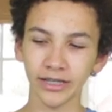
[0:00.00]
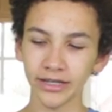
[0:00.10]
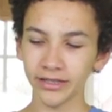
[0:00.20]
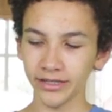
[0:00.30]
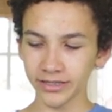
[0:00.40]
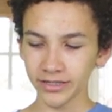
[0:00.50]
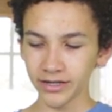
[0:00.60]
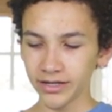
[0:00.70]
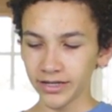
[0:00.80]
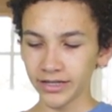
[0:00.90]
like these
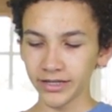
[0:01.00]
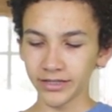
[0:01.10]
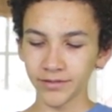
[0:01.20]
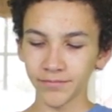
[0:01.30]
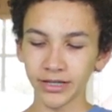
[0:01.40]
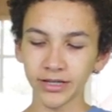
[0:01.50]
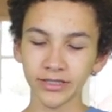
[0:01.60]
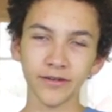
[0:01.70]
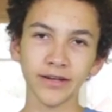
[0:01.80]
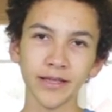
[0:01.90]
is
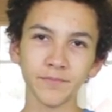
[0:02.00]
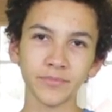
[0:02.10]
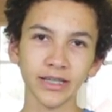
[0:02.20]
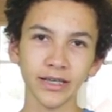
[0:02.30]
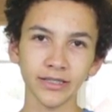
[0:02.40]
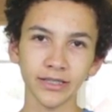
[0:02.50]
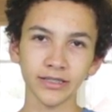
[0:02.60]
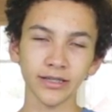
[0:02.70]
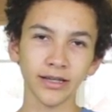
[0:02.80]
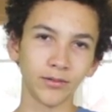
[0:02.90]
because their name says
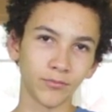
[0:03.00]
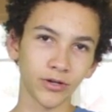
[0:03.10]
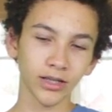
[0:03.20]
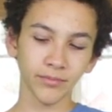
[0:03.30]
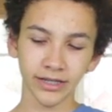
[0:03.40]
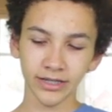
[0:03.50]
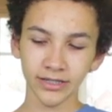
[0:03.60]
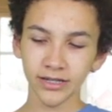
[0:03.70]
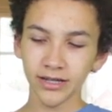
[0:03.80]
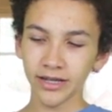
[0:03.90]
it's an umbrella
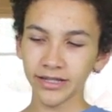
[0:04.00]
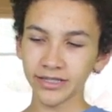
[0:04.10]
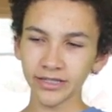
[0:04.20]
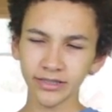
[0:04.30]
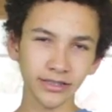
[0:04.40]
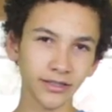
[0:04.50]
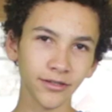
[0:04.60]
plant, and it's because these